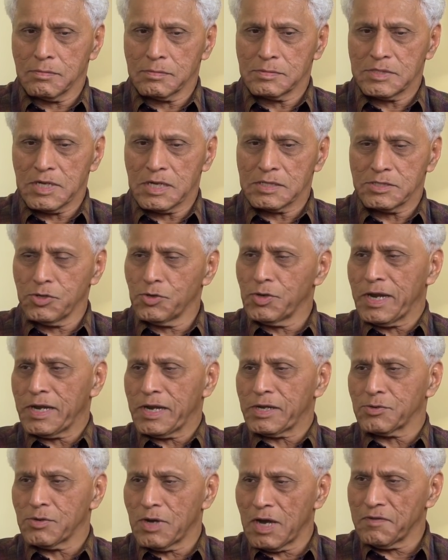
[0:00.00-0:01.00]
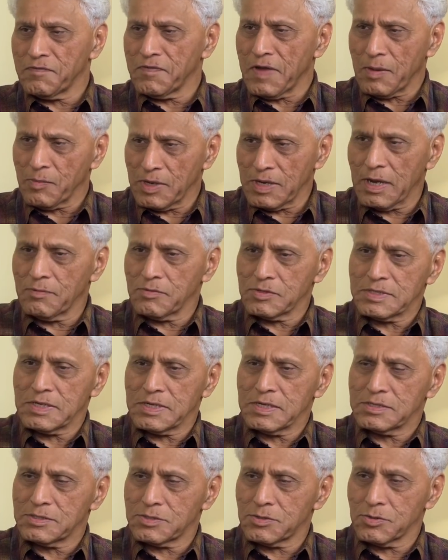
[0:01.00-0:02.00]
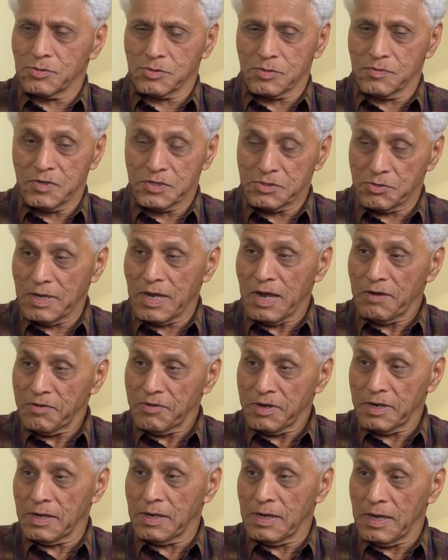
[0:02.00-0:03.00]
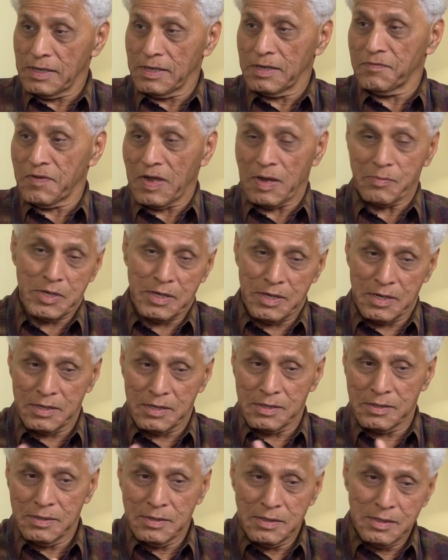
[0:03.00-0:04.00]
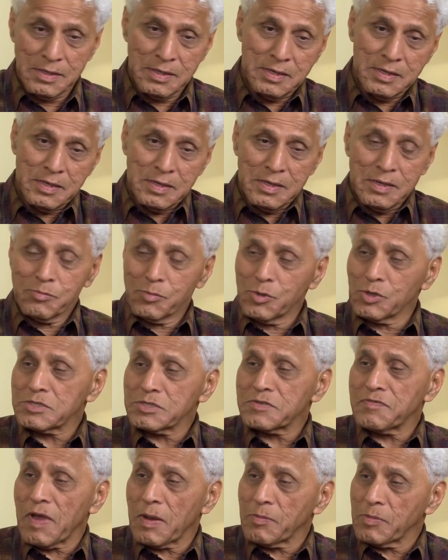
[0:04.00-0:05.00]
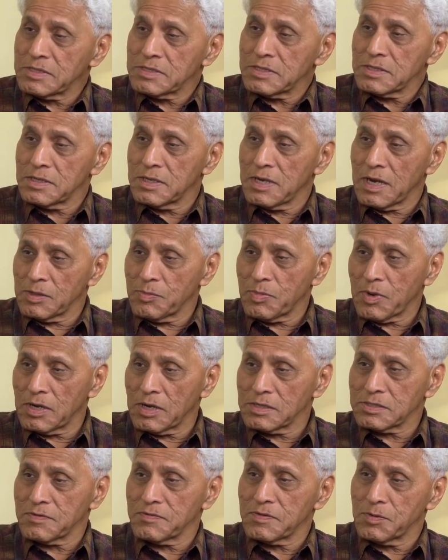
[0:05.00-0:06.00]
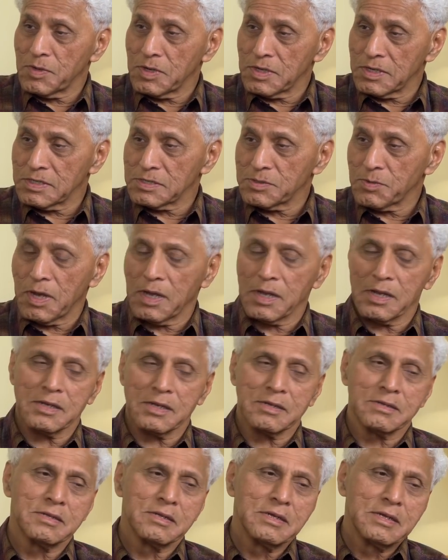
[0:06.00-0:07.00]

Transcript: just unique to our family. I would say it's true to virtually every Indian family and most families in other parts of the world as well.